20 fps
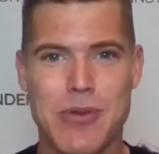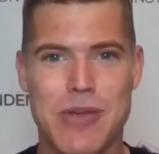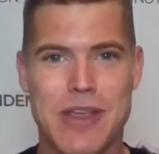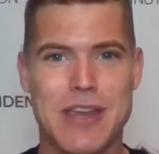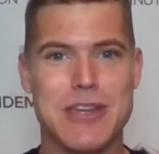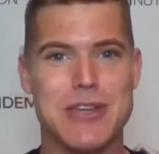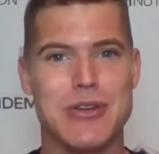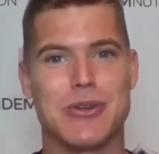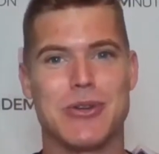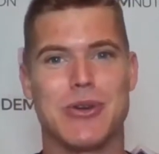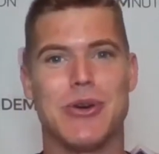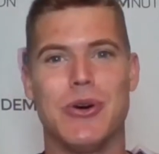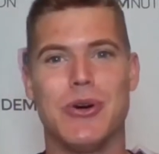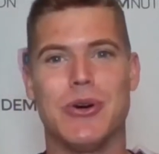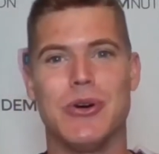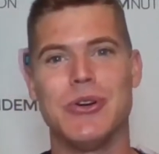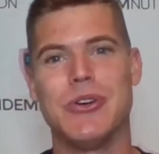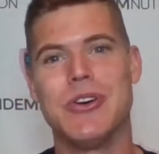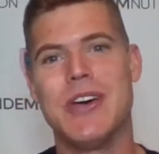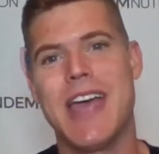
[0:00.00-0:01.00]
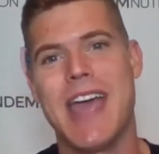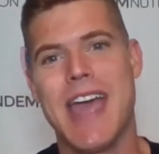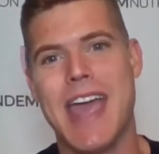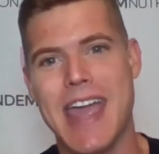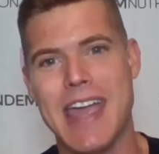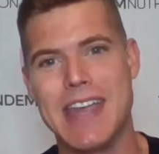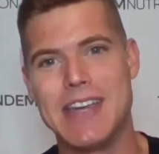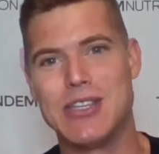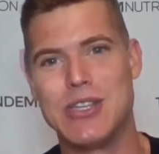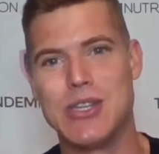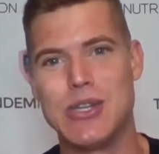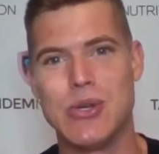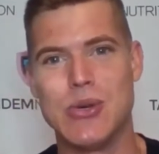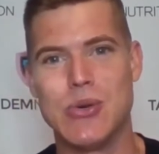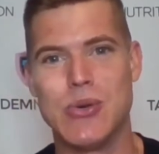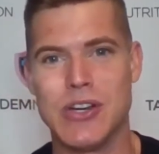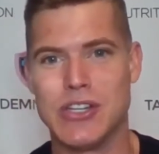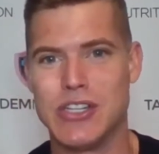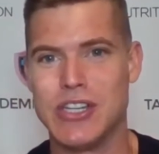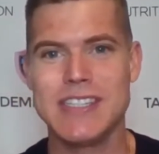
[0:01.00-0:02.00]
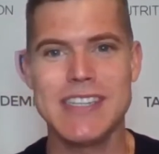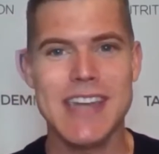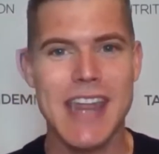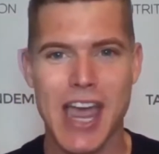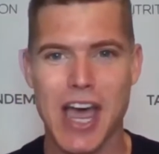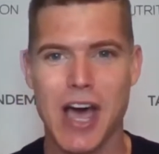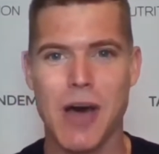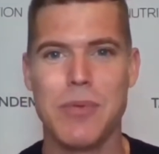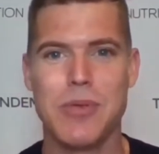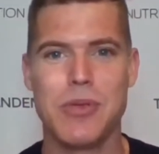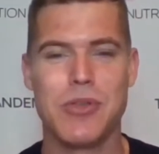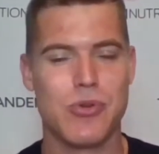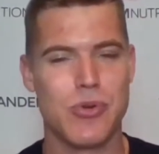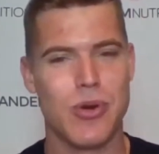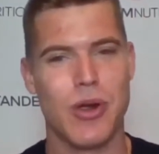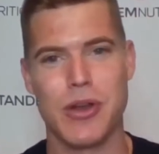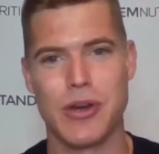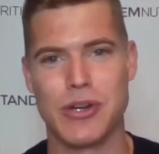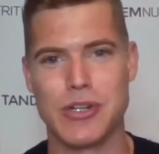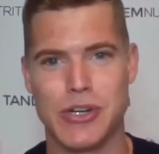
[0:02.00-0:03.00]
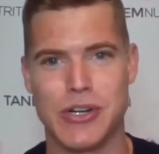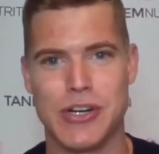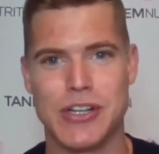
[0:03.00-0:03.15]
in your goal and to just to help you throughout your journey.